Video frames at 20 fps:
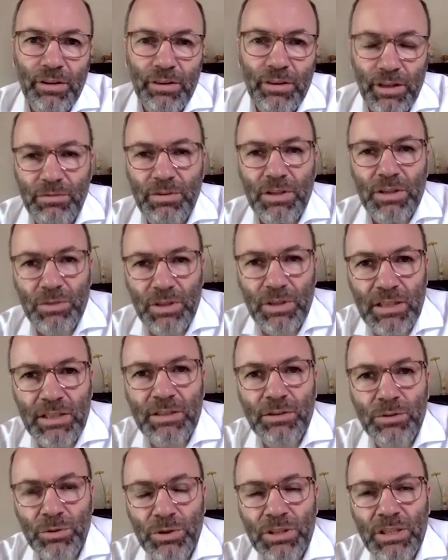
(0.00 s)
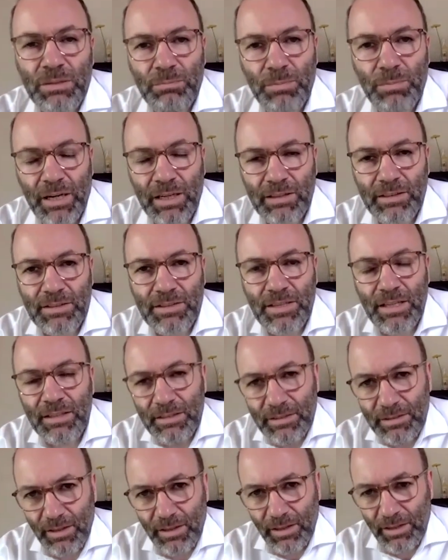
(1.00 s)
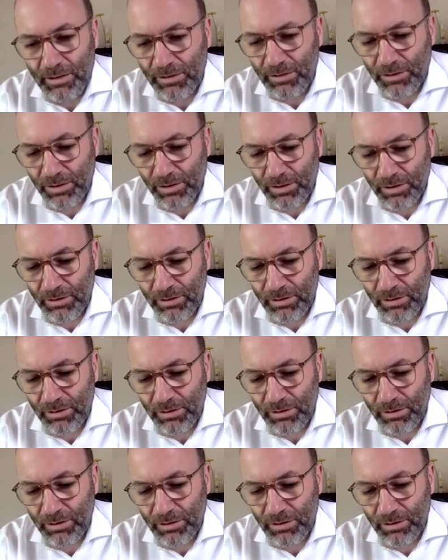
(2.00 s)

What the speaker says: that we really do it in practice. And